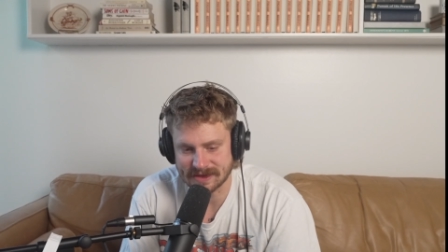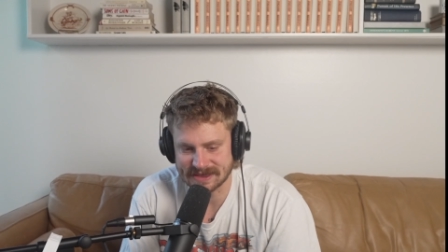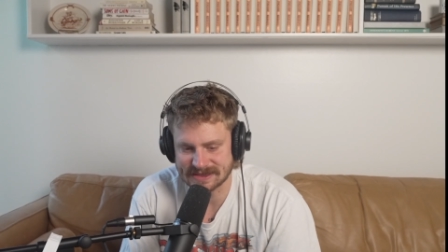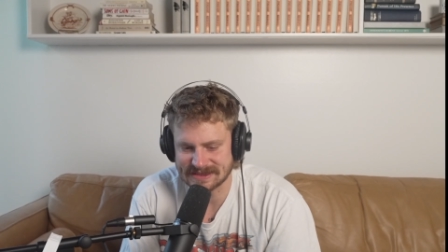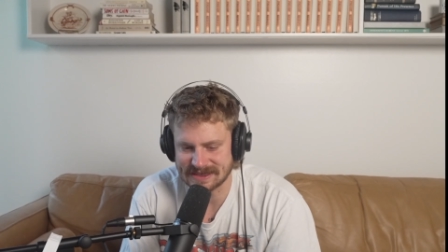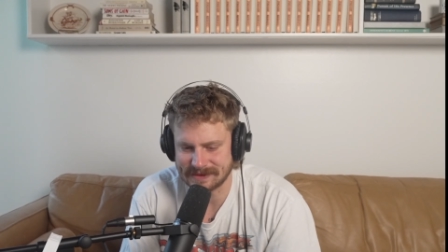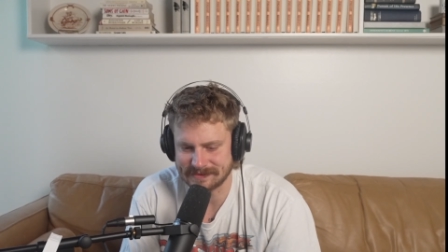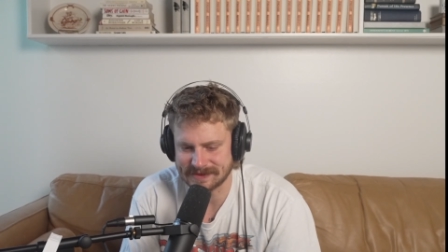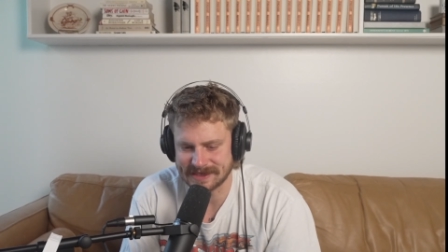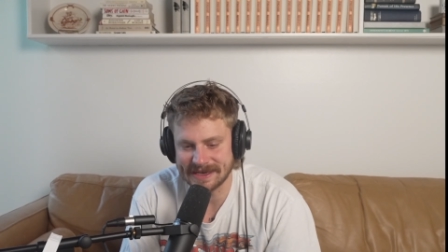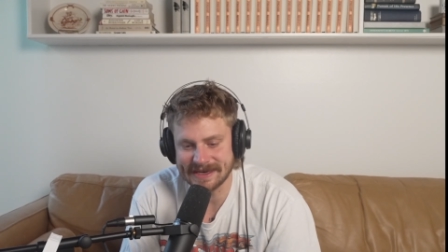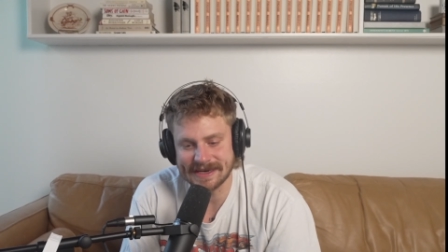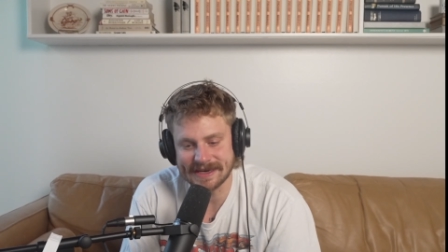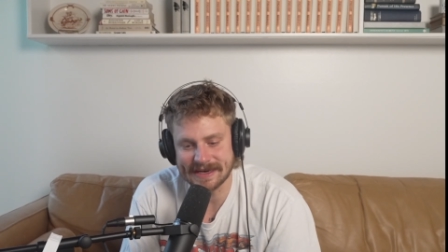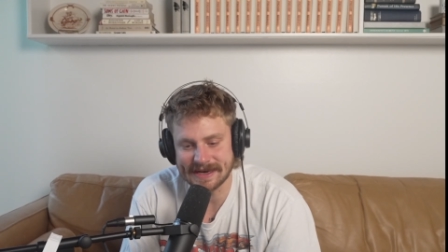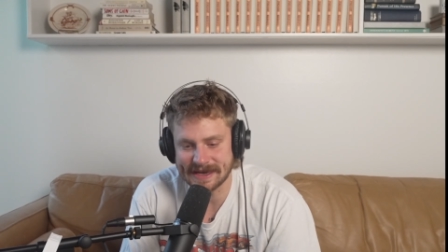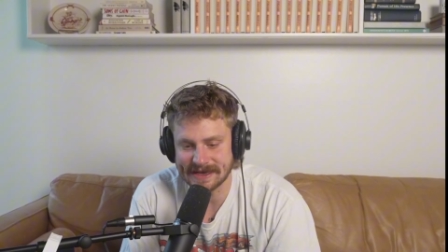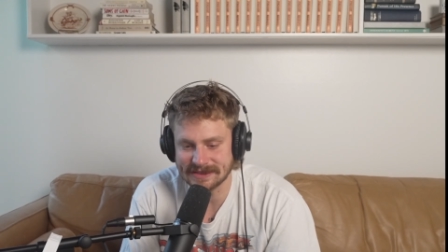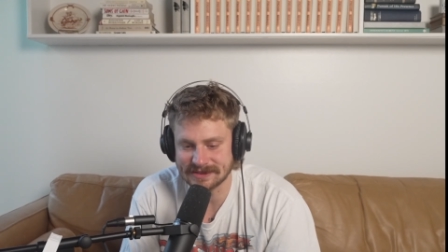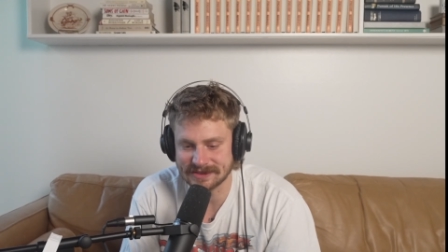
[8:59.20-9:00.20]
except he
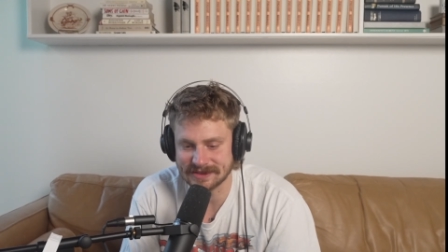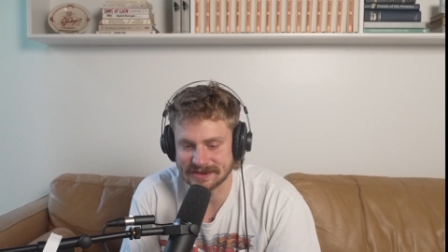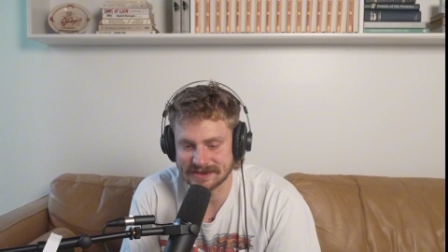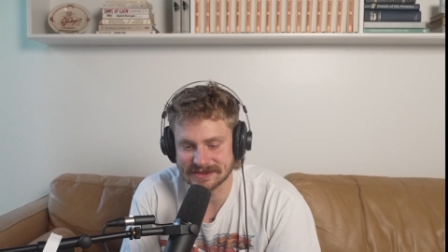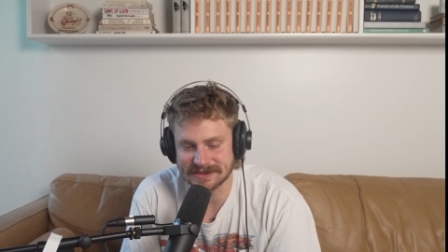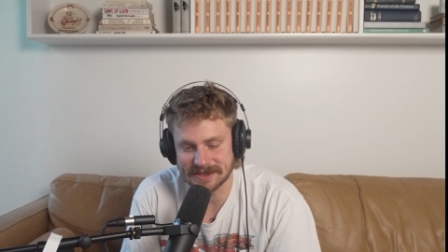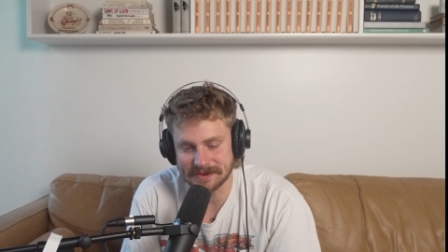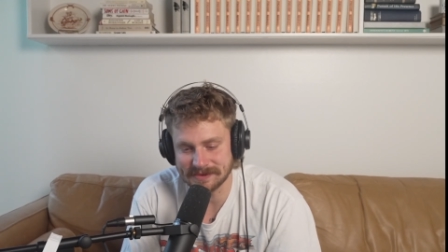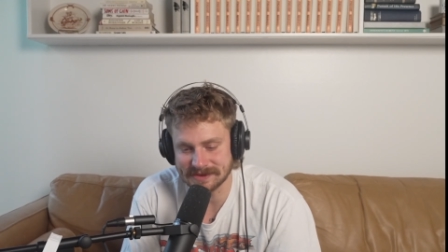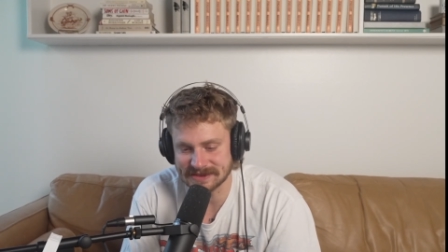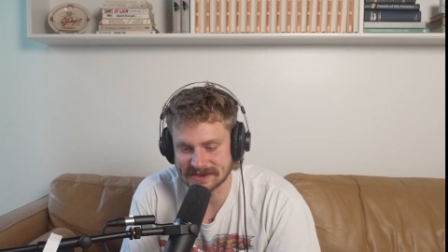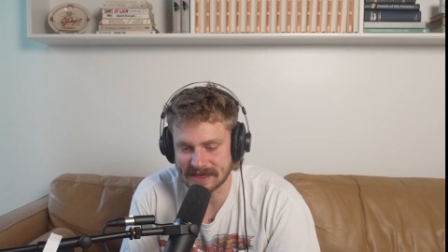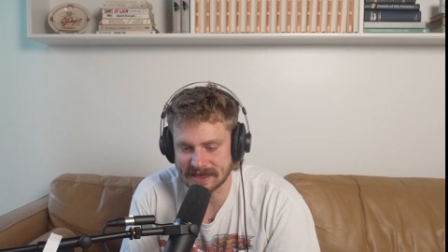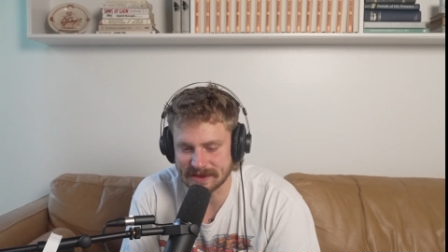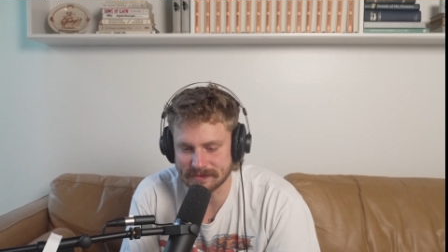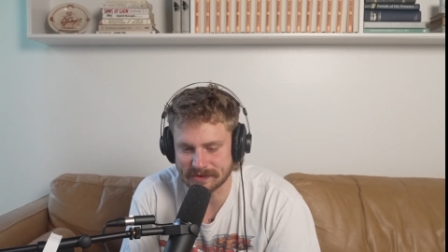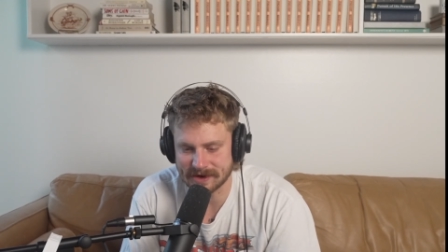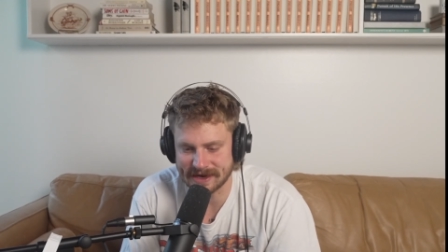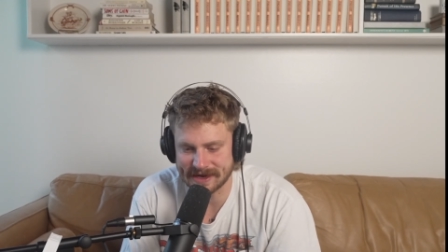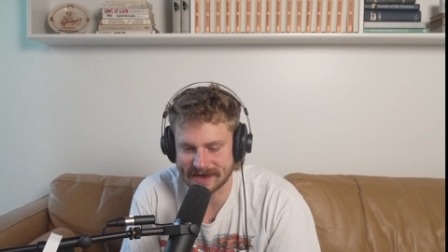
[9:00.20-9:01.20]
didn't answer because he was
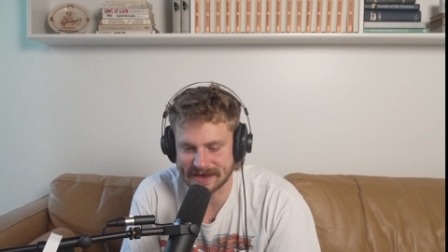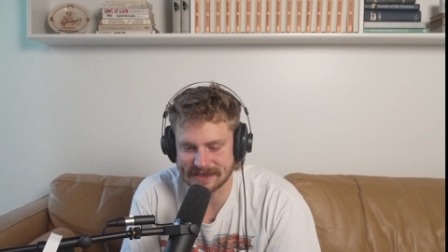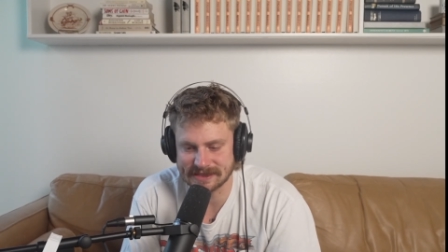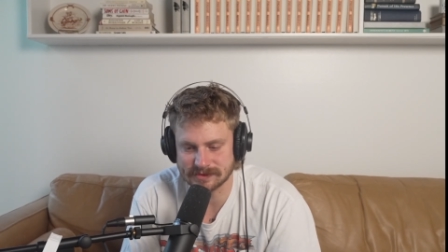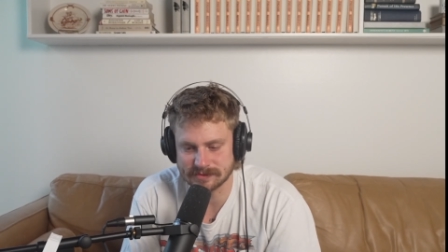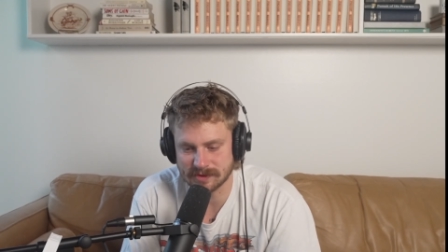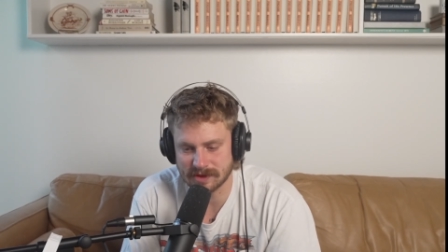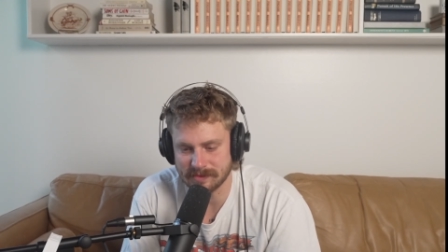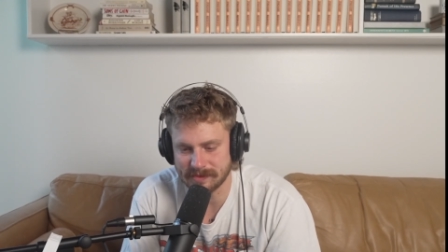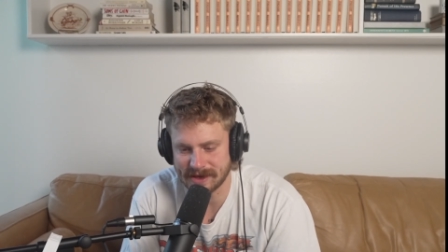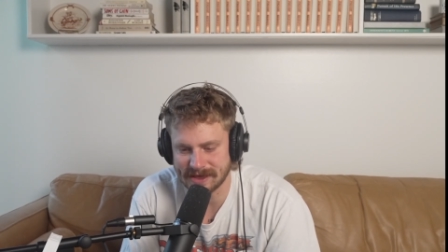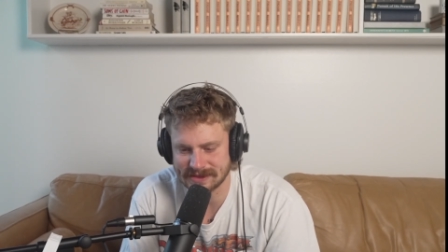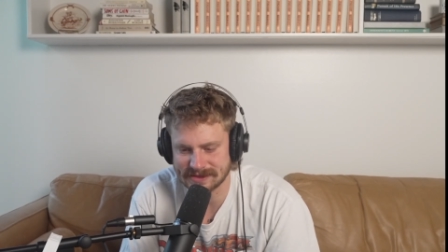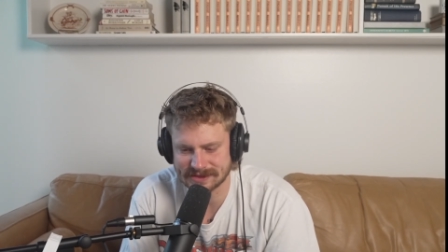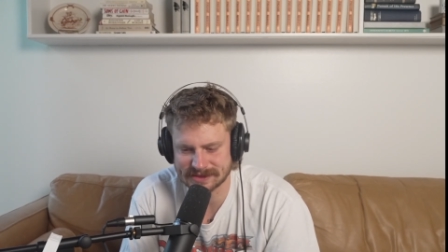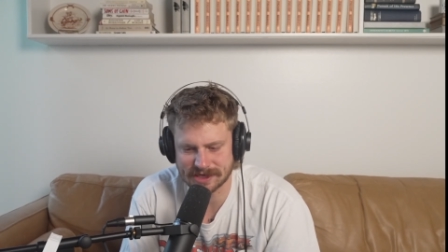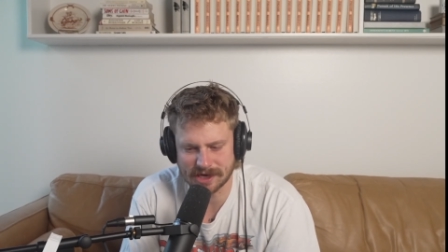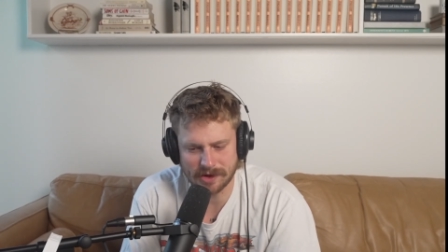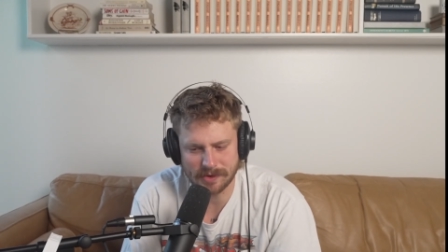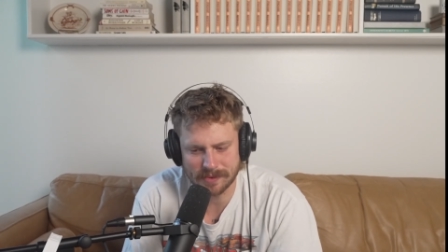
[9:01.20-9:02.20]
celebrating his roommate's
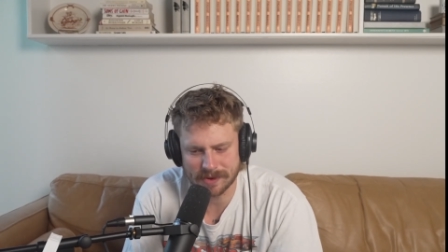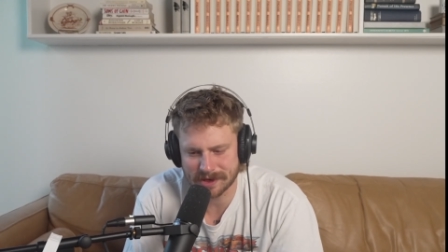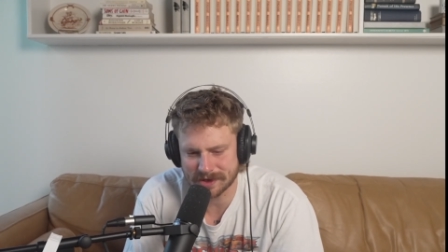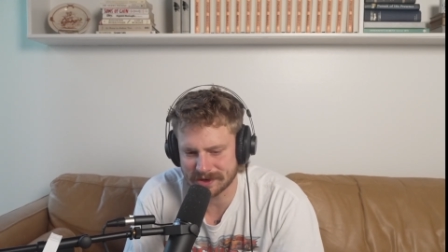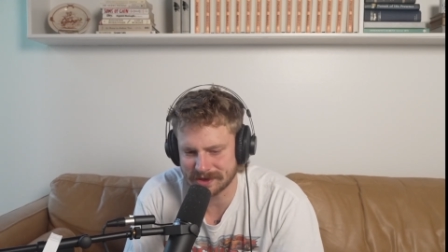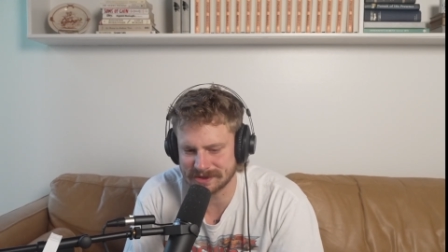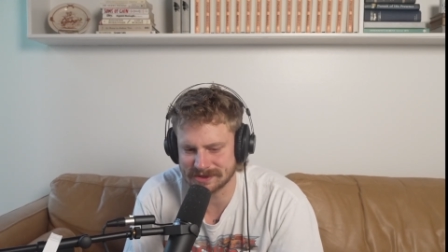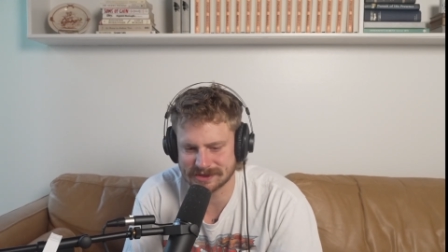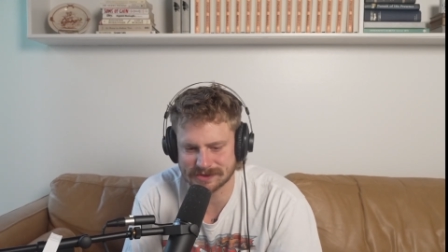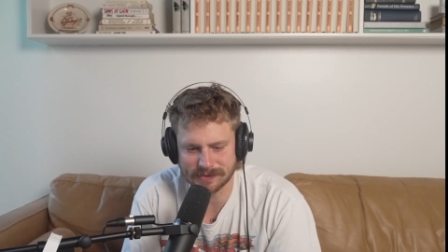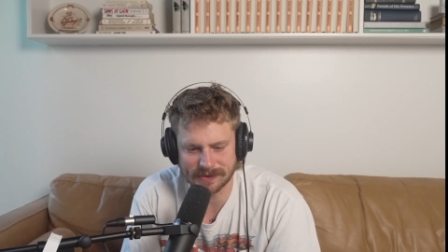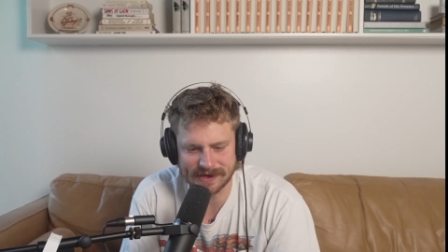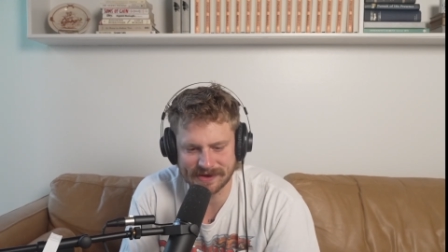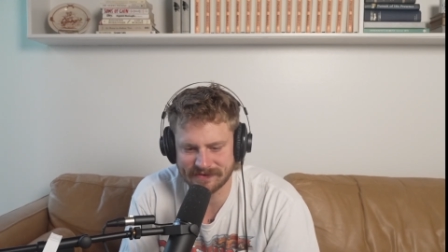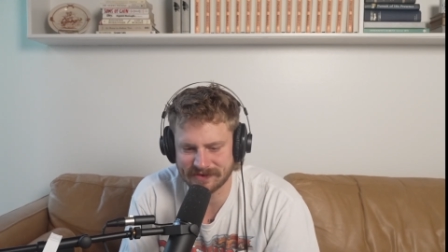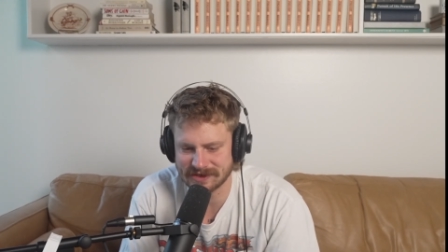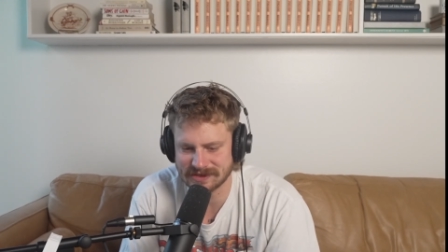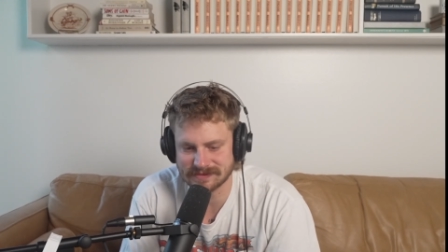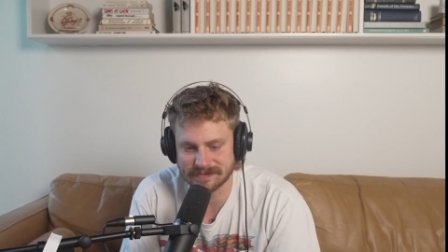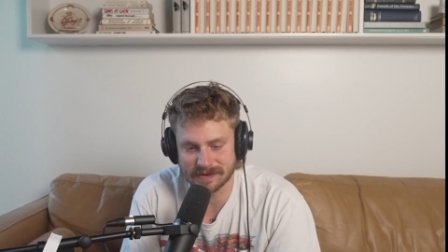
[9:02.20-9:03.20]
coworker's
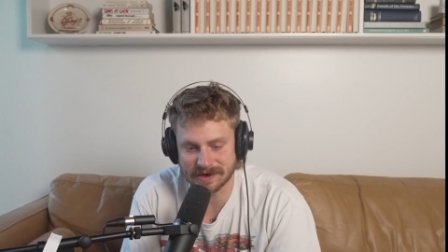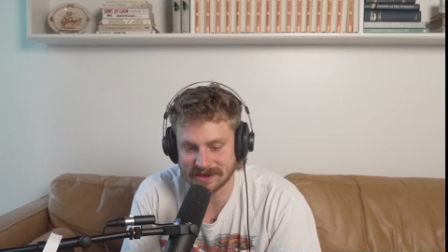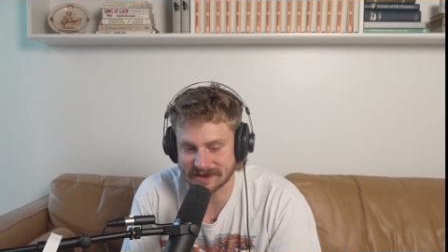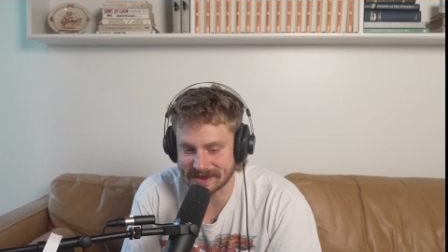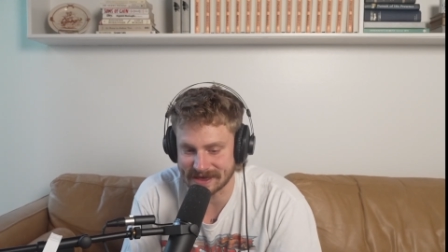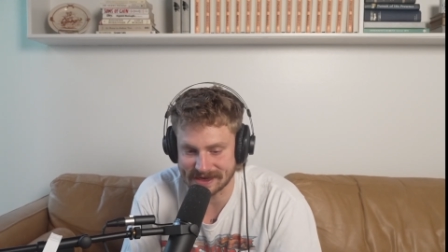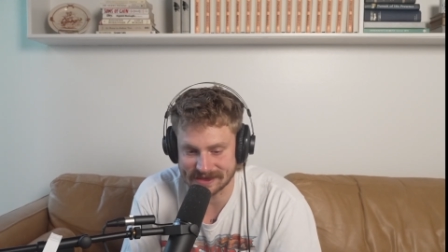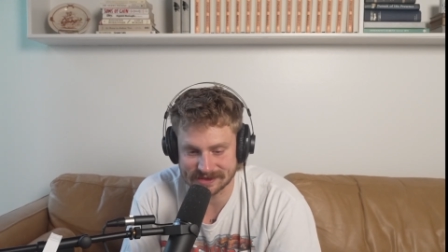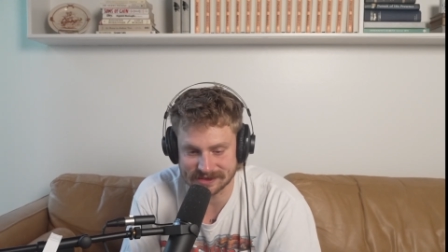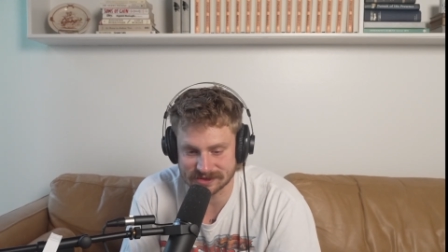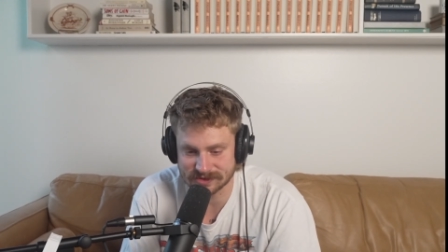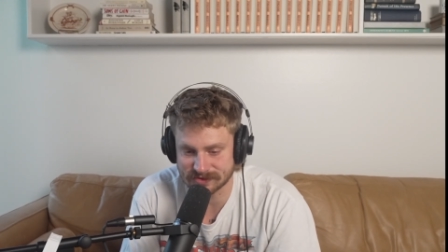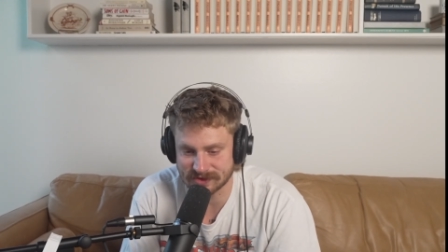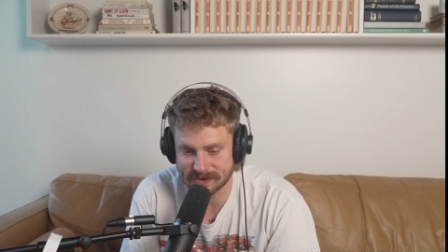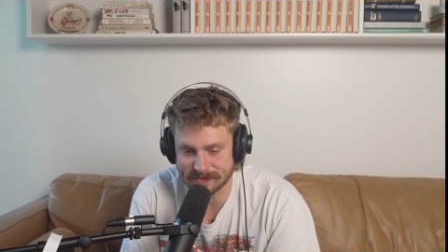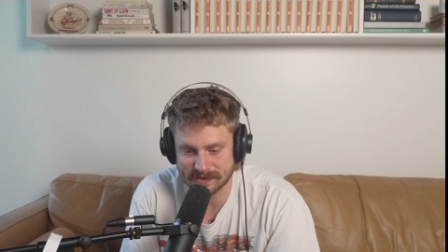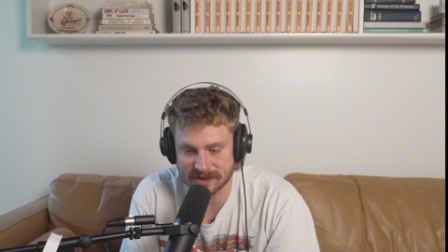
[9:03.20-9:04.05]
21st birthday at the strip